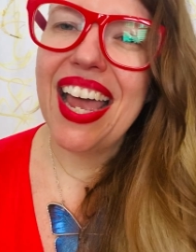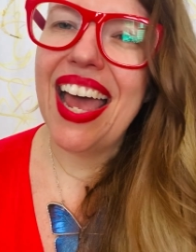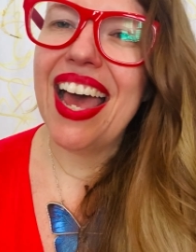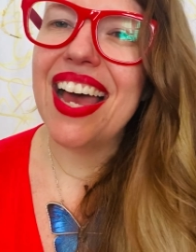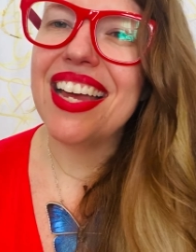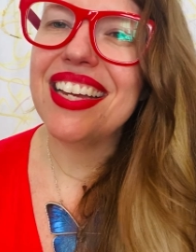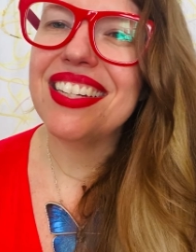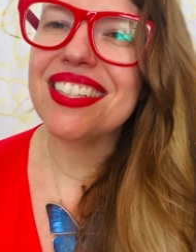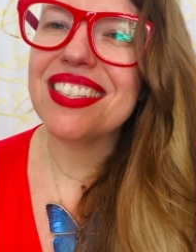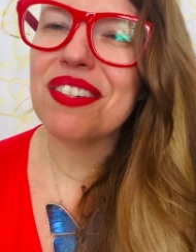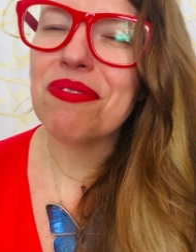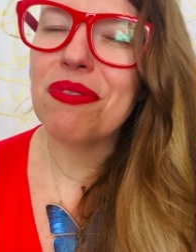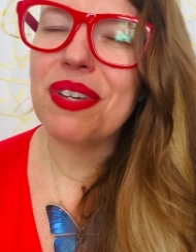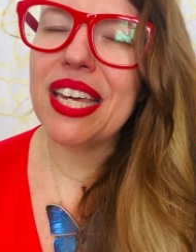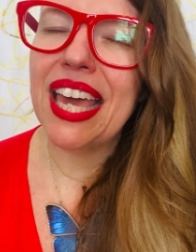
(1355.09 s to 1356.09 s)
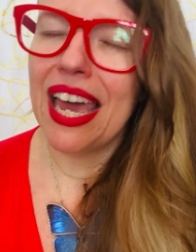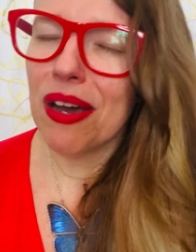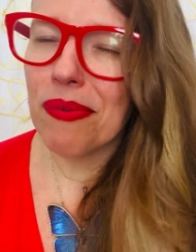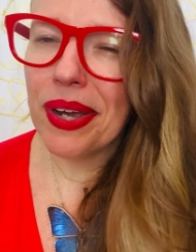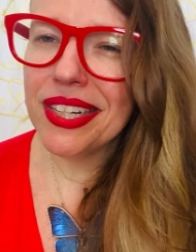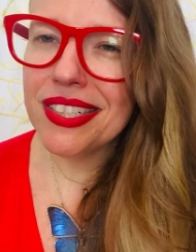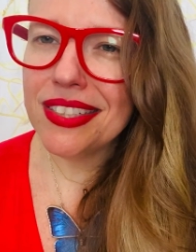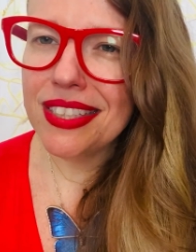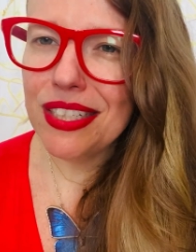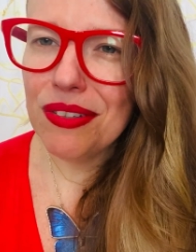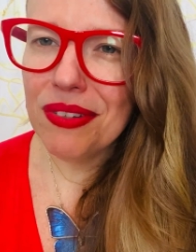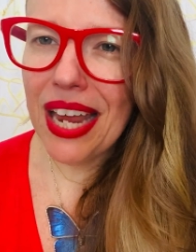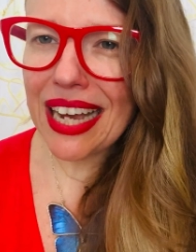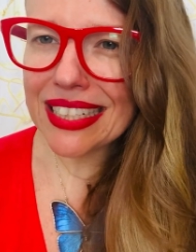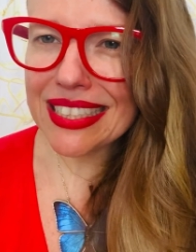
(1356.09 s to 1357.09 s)
And we can't wait to see
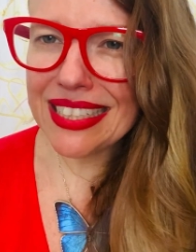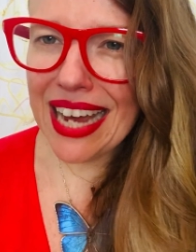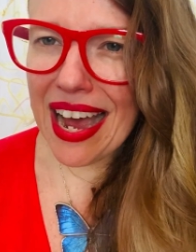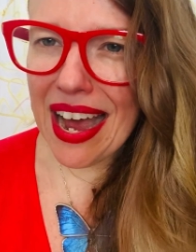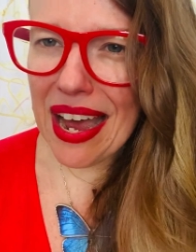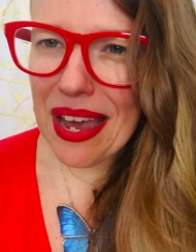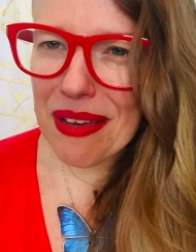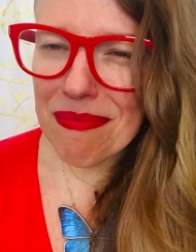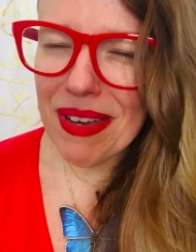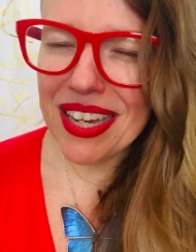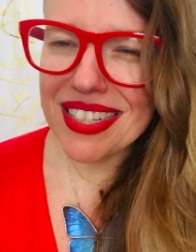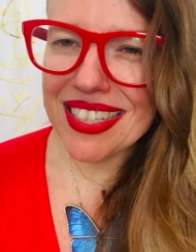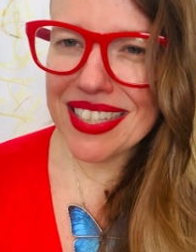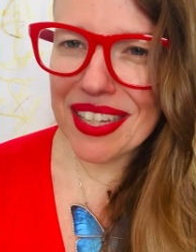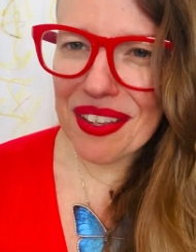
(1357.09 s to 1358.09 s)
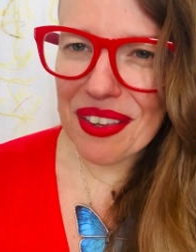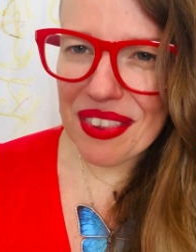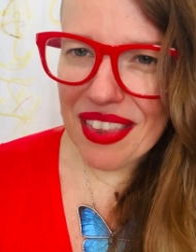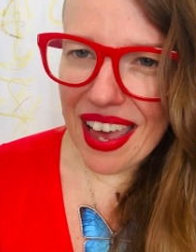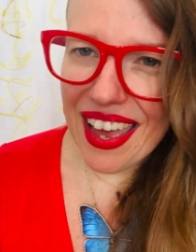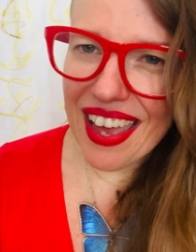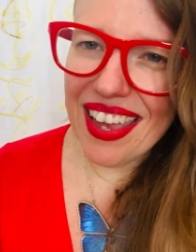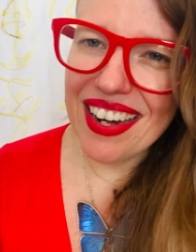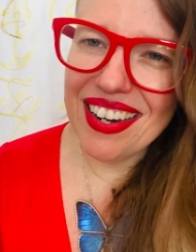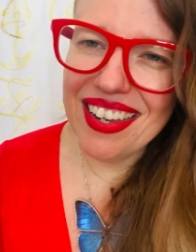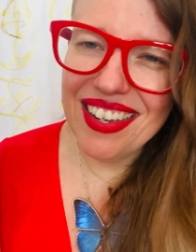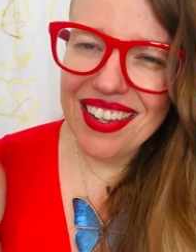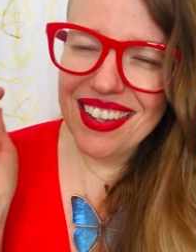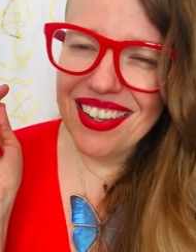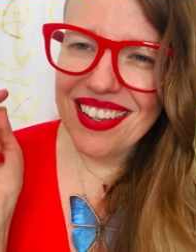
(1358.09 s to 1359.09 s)
you next time. Until
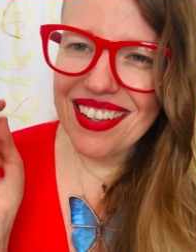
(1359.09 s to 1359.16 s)
then,